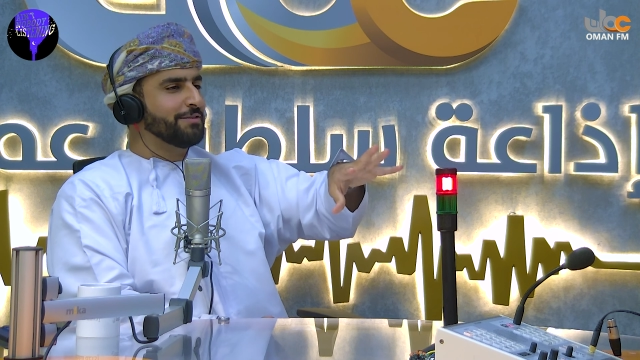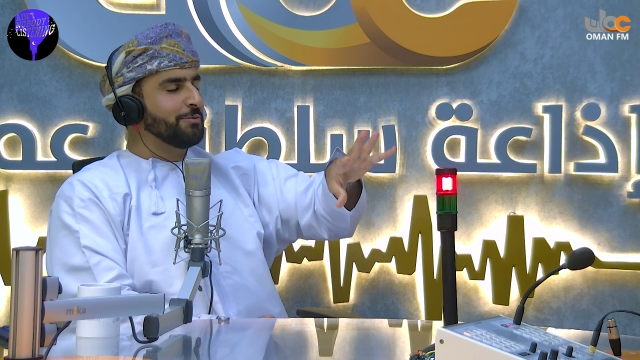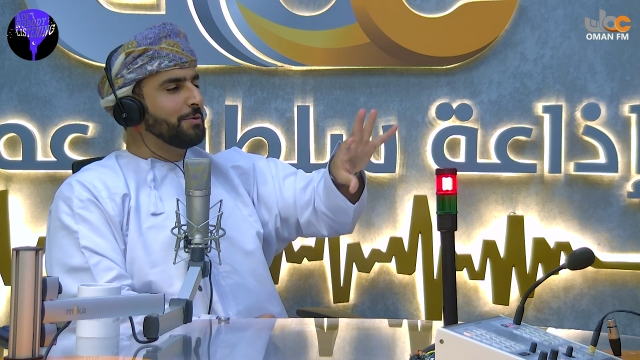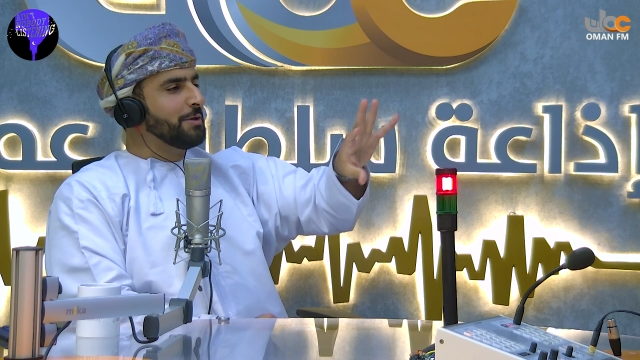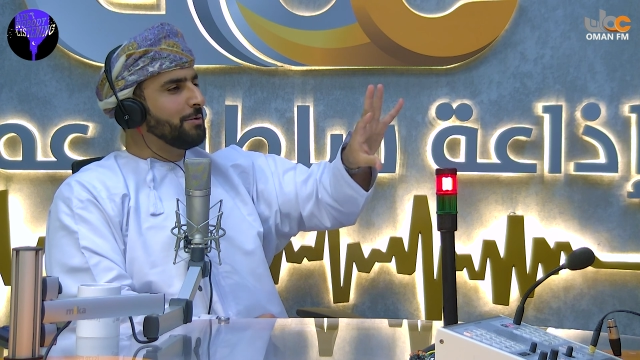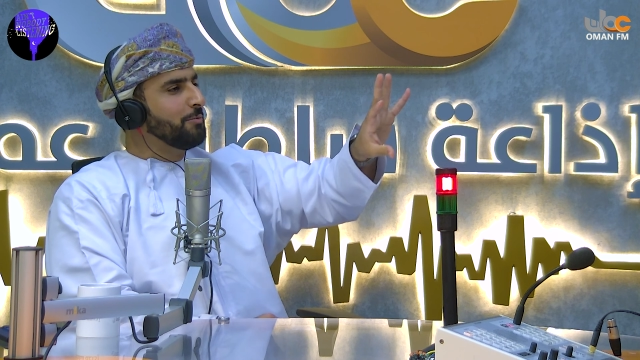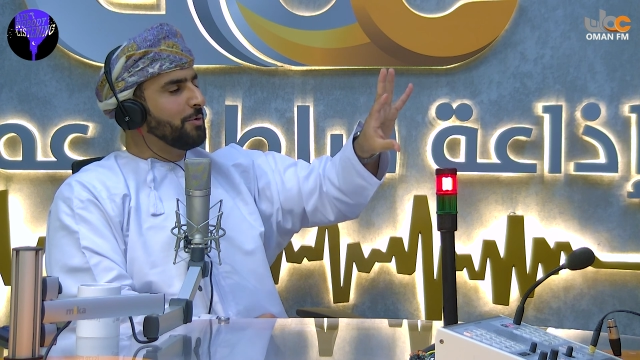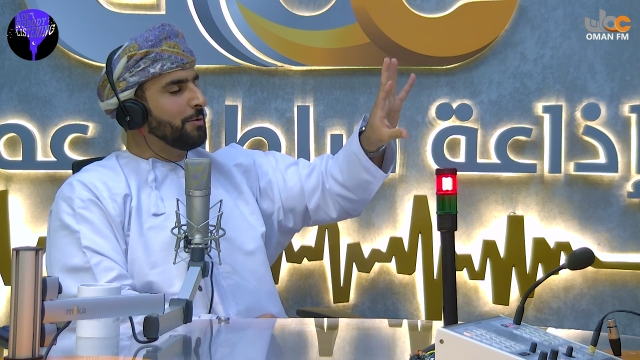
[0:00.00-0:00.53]

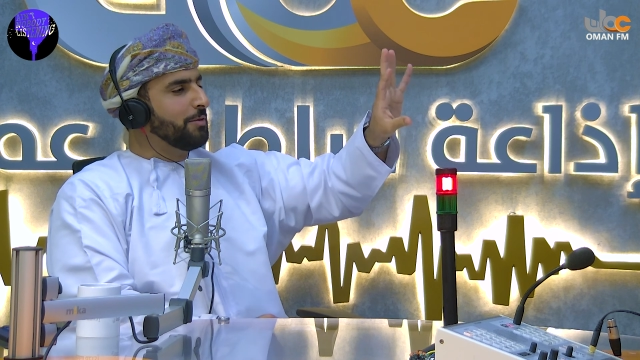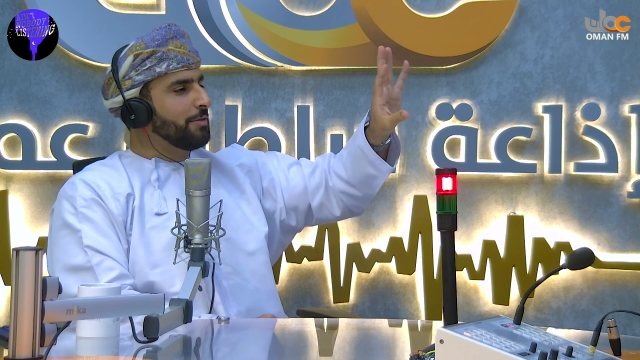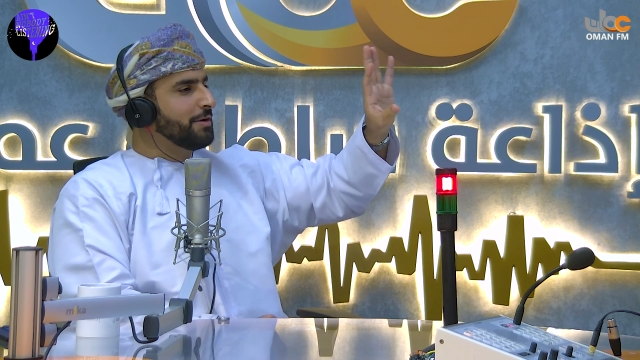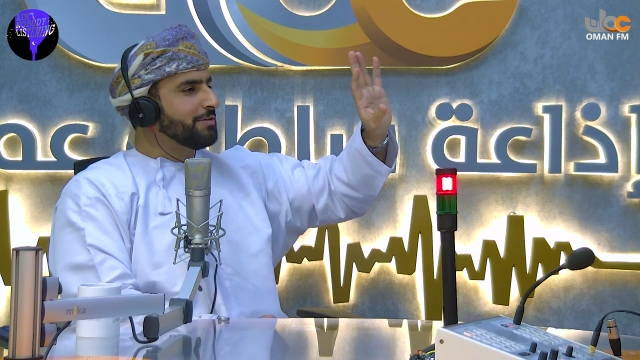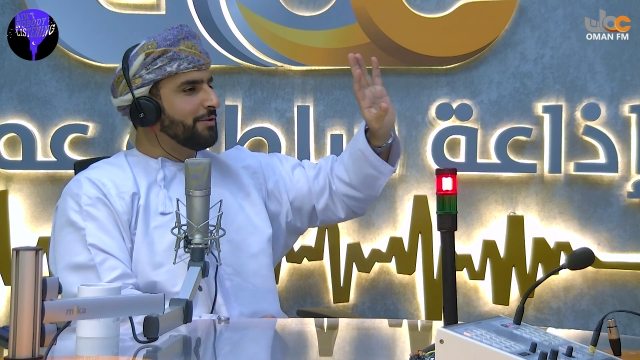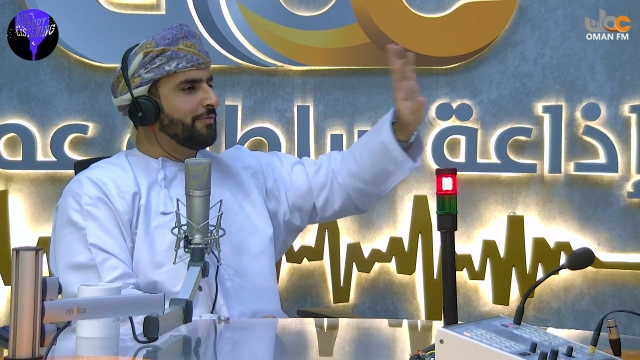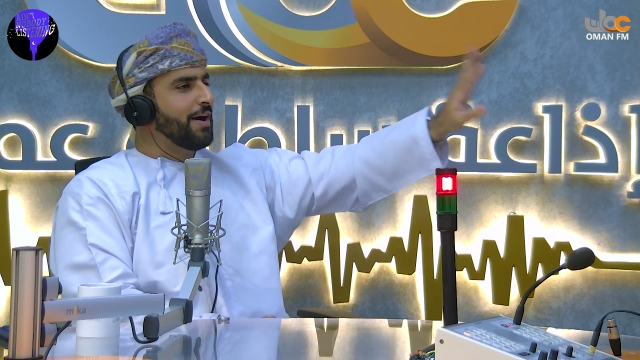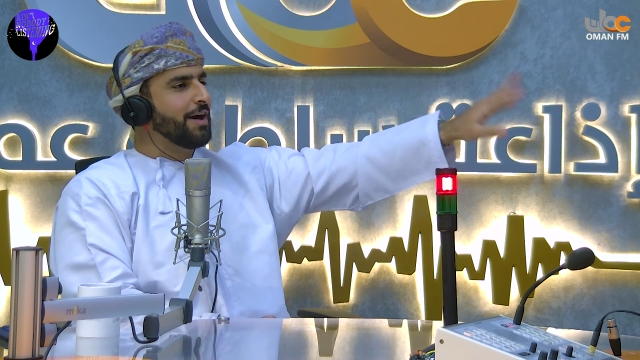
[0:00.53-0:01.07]
There's
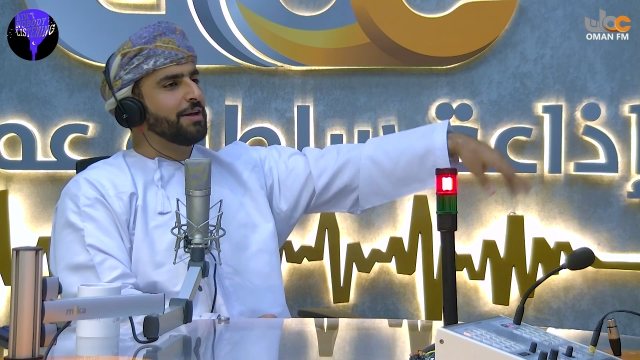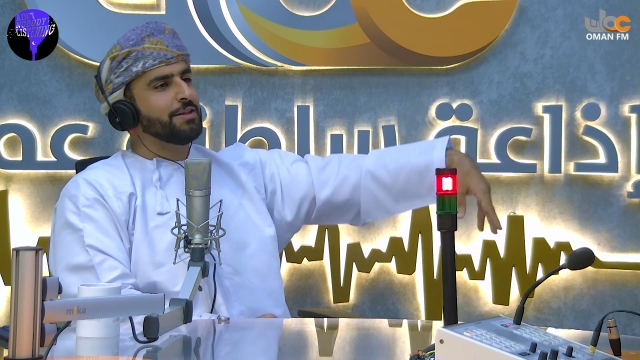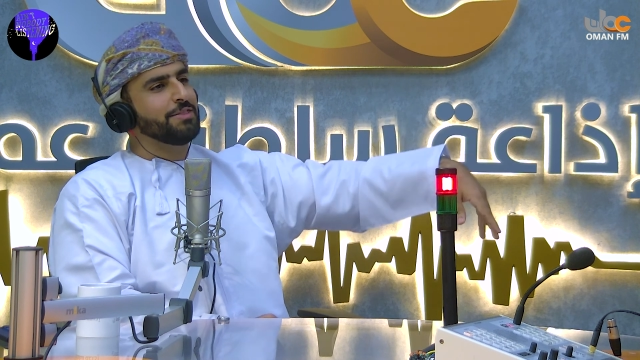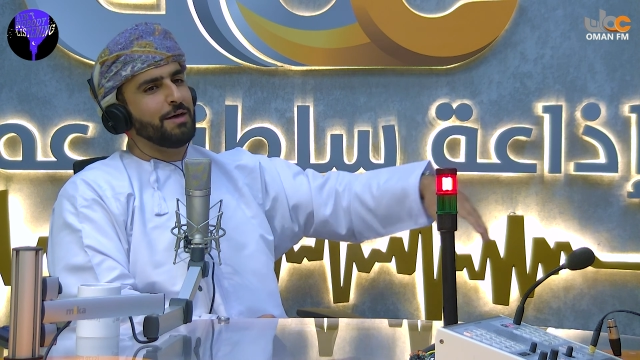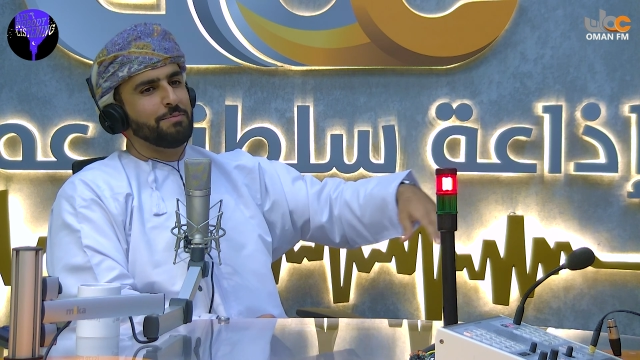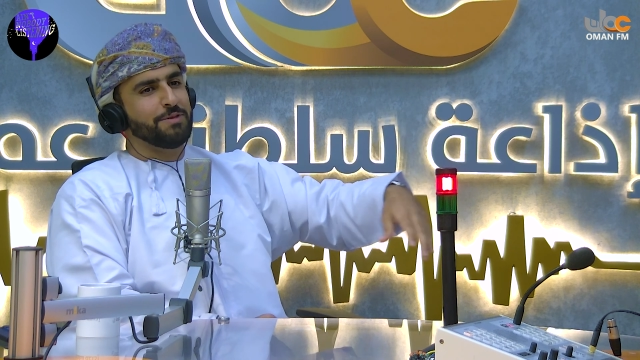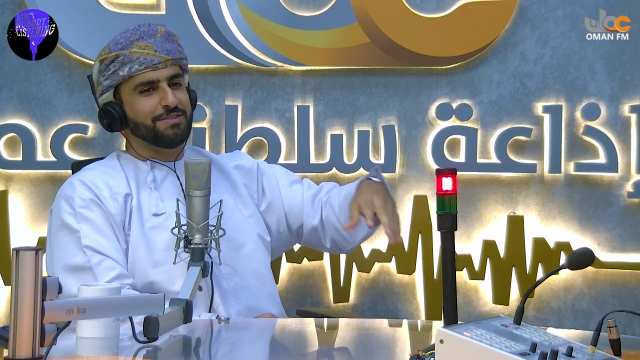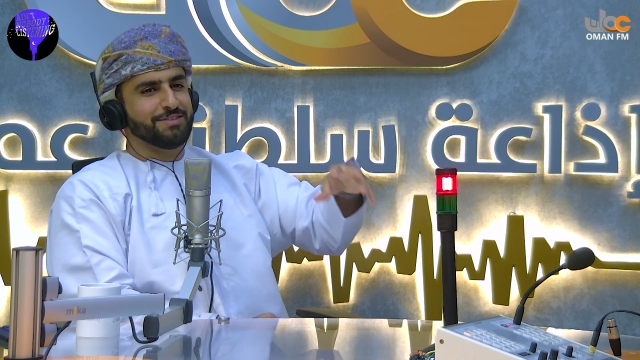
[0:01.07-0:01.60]
a fire in
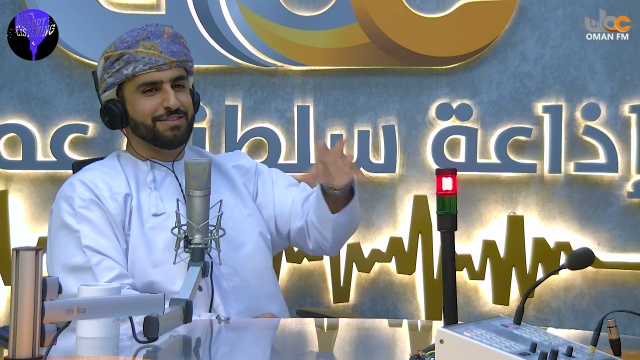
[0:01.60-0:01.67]
that business.